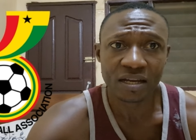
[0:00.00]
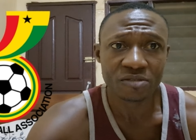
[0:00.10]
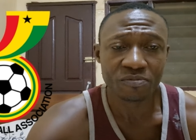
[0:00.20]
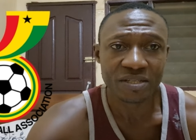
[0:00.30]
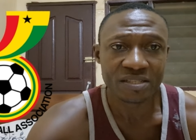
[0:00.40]

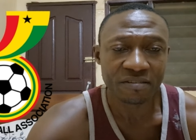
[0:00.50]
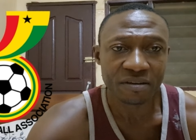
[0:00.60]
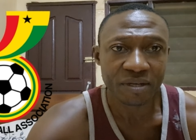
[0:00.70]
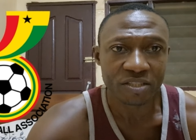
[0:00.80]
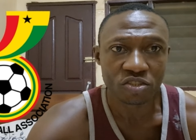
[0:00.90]
has played
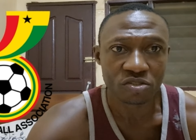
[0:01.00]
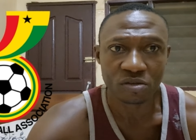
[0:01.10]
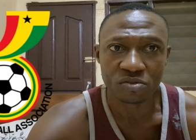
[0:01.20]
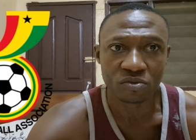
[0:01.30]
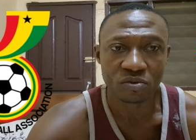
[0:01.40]
7 matches
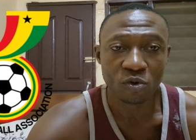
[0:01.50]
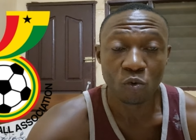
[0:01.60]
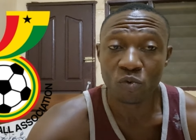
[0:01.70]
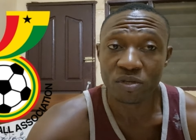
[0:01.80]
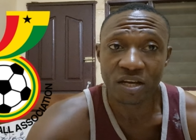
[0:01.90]
also
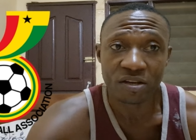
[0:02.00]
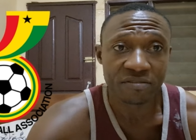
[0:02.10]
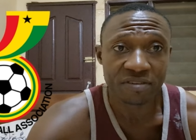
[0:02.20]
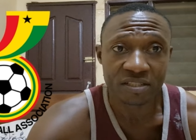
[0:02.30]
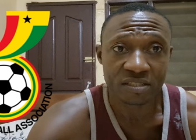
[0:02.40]
without a
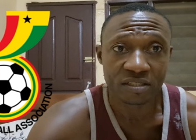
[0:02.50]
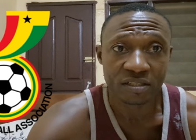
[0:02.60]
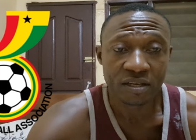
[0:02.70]
victory.